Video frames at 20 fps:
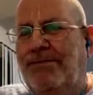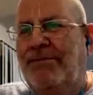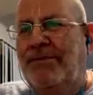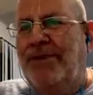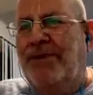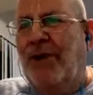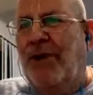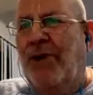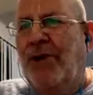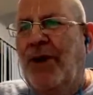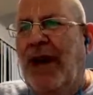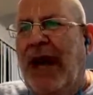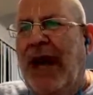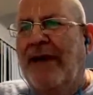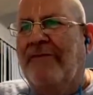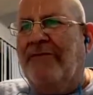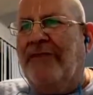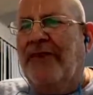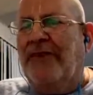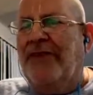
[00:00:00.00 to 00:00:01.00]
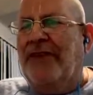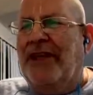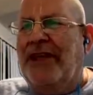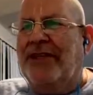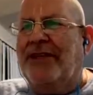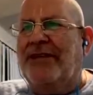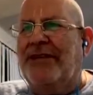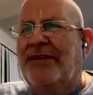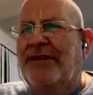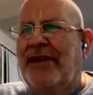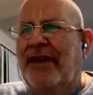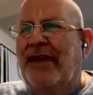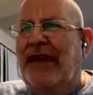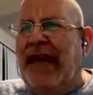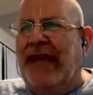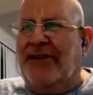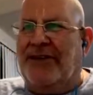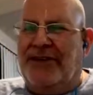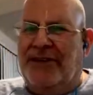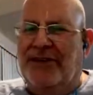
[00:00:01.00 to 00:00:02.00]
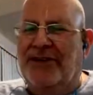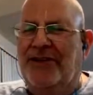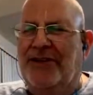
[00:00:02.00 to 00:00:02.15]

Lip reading: So after this, the next